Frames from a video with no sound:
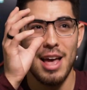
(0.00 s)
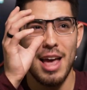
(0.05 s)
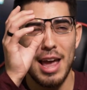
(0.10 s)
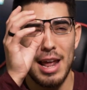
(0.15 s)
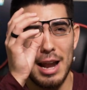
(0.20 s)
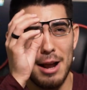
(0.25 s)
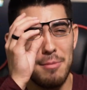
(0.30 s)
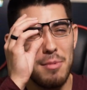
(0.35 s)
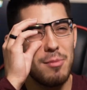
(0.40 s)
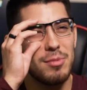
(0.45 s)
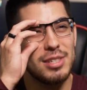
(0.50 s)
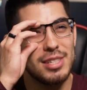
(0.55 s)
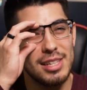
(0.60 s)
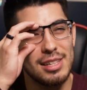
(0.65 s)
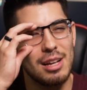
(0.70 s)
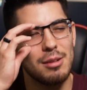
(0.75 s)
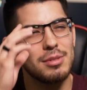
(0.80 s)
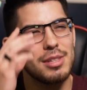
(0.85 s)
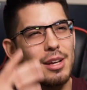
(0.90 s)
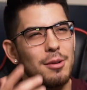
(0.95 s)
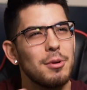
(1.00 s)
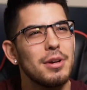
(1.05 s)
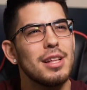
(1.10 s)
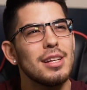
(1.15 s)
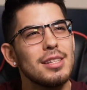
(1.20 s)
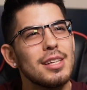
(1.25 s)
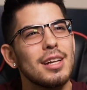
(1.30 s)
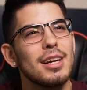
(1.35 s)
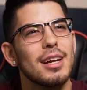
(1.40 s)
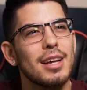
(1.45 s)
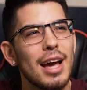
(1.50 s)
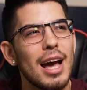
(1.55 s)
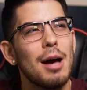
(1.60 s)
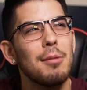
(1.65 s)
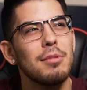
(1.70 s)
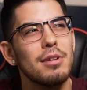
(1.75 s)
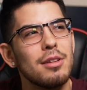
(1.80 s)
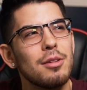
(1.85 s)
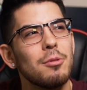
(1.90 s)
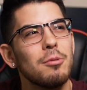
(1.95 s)
And I remember seeing that. I was like, wait, that's like a
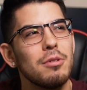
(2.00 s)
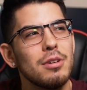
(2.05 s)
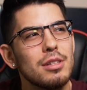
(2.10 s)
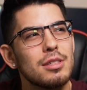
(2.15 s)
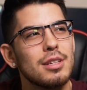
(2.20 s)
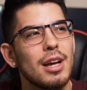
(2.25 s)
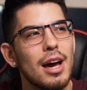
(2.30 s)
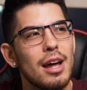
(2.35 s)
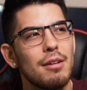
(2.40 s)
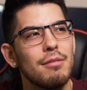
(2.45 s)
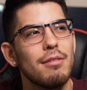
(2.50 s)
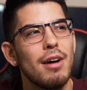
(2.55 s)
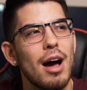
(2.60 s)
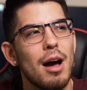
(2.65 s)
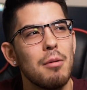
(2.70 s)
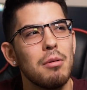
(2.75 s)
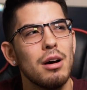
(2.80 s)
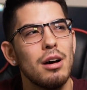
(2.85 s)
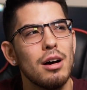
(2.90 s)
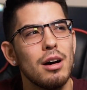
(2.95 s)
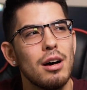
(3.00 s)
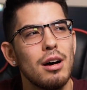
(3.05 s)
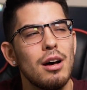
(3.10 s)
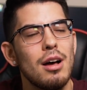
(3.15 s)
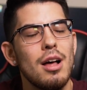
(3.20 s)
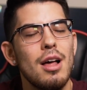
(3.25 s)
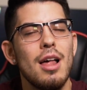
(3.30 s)
cabin in the woods kind of vibe, huh?